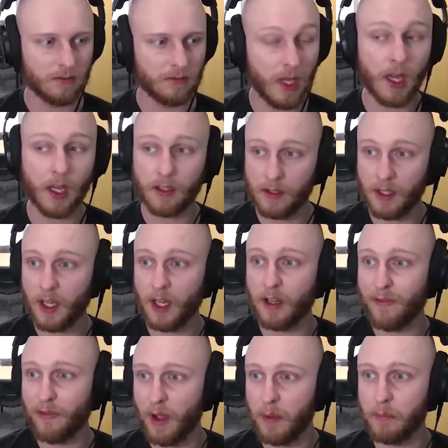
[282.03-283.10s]
Yeah.
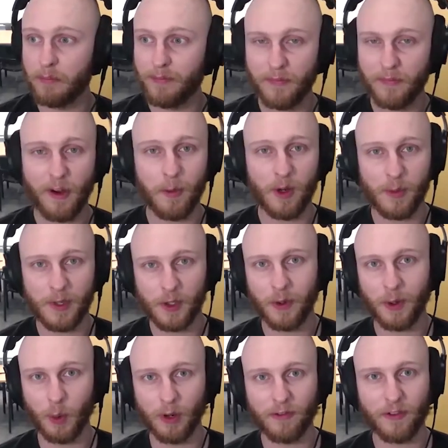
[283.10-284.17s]
If I'm going to be
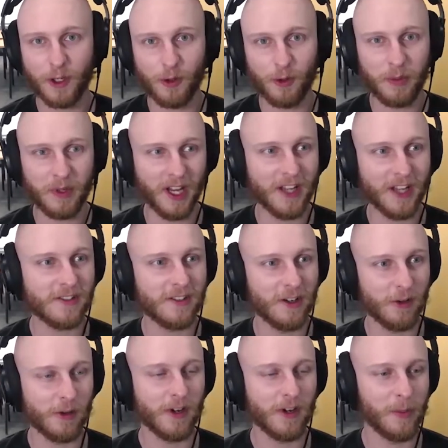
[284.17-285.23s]
doing work for you, it'd be nice to
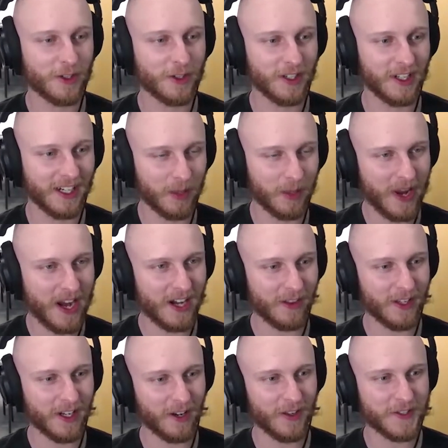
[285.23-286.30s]
know that I'm actually going to get paid at the
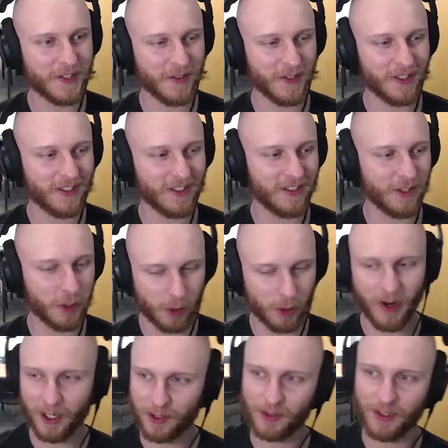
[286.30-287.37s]
end of this, and that you
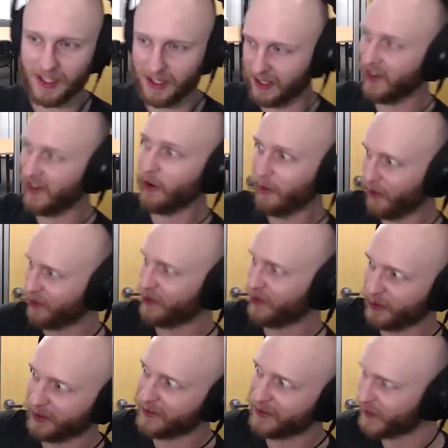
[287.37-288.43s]
actually care about the
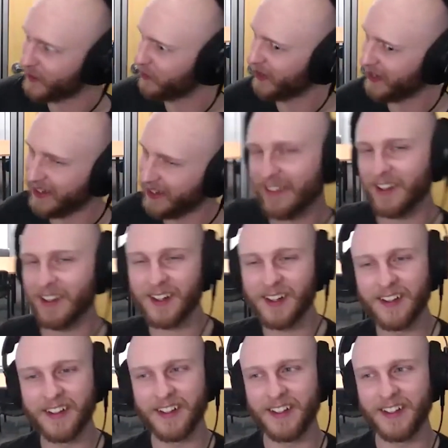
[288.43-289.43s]
work that's being done.